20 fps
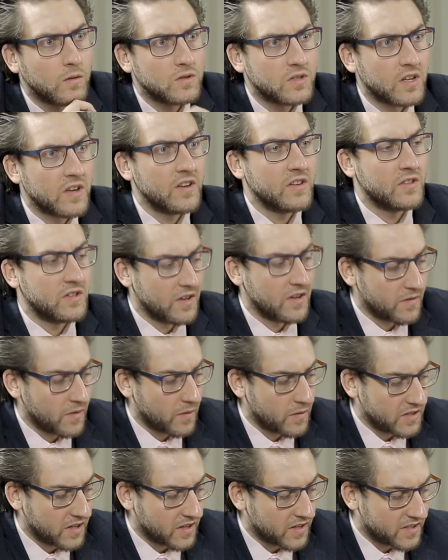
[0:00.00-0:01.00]
Was it, is it
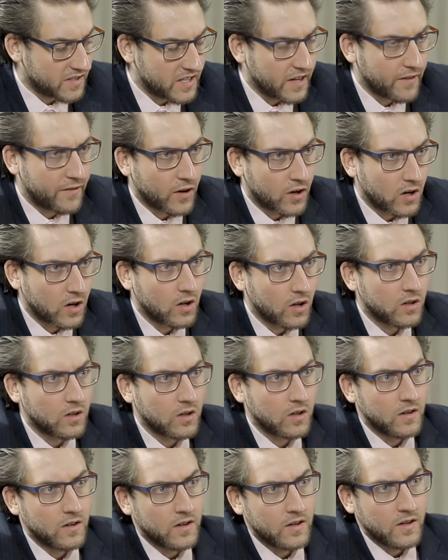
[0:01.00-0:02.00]
was a
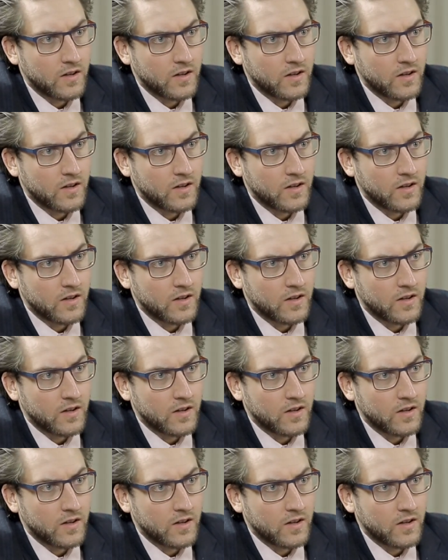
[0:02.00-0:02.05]
difficult